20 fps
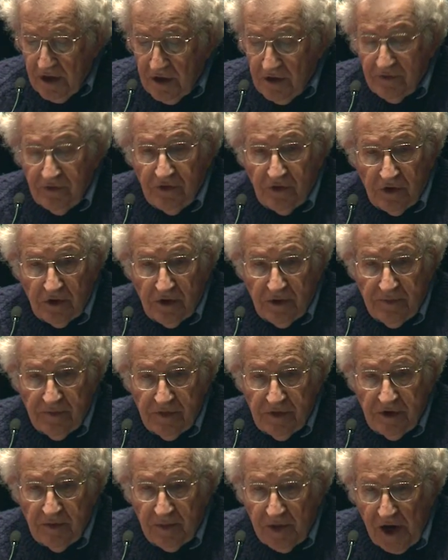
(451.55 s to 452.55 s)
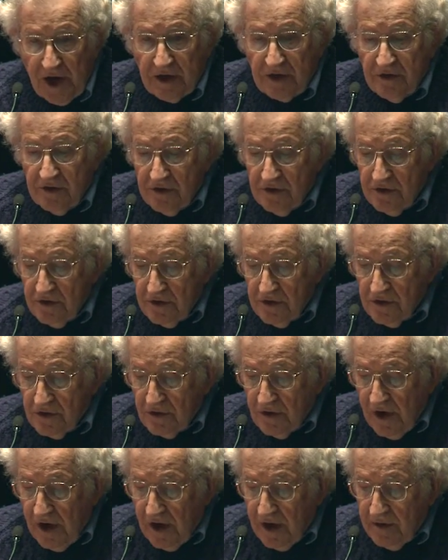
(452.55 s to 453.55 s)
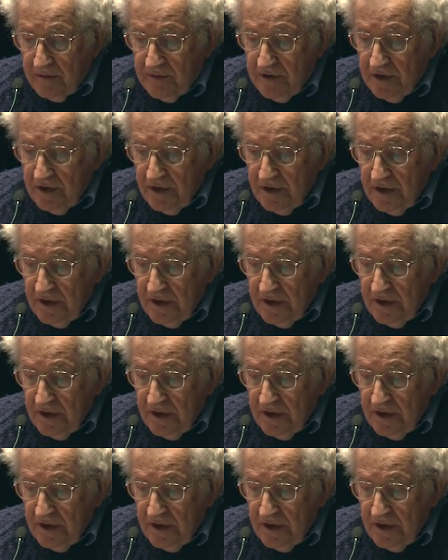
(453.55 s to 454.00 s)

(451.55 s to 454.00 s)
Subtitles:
for the practices described?